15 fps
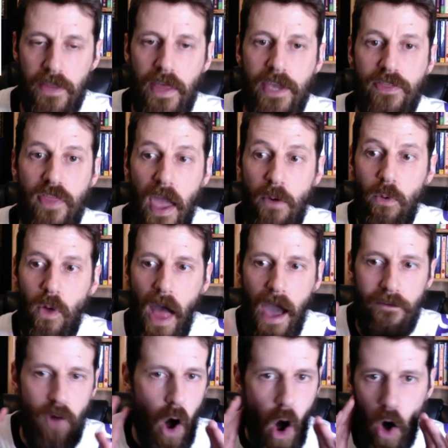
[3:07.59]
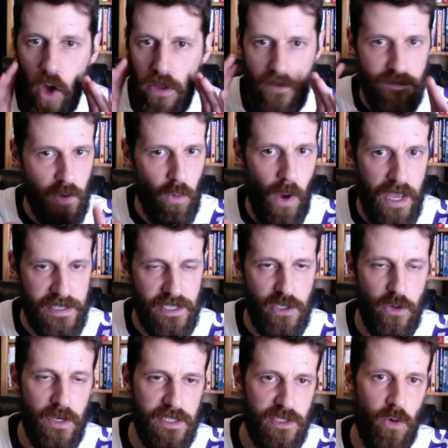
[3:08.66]
Like they will have all of the ways to
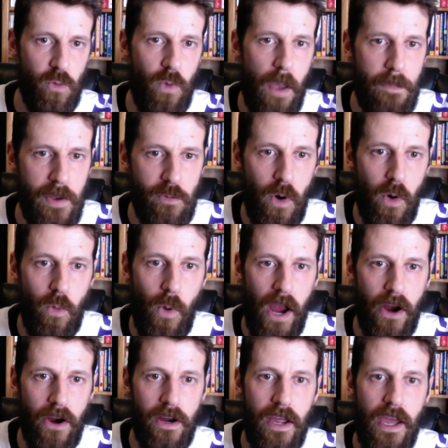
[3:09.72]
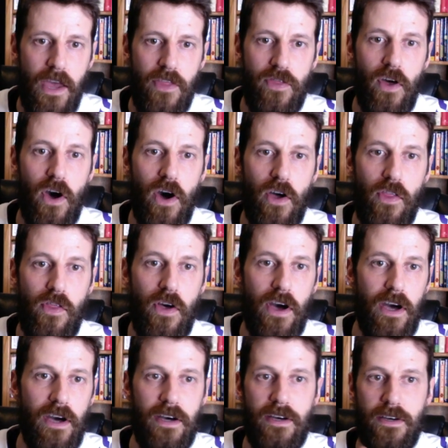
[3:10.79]
do it. So women will wear the
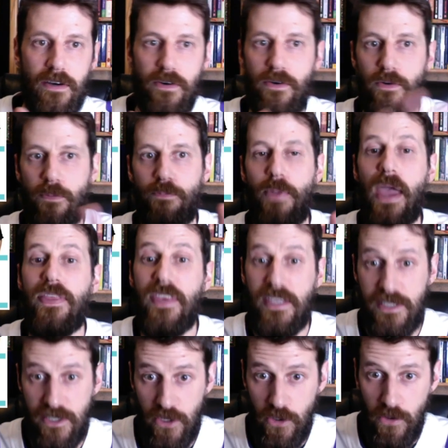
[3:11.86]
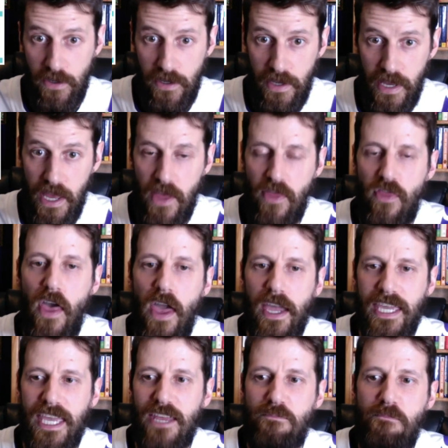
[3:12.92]
the bathing suit
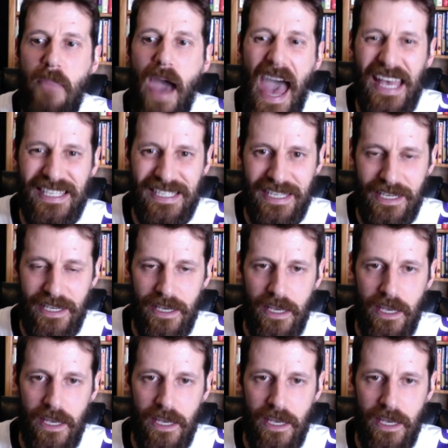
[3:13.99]
that can mask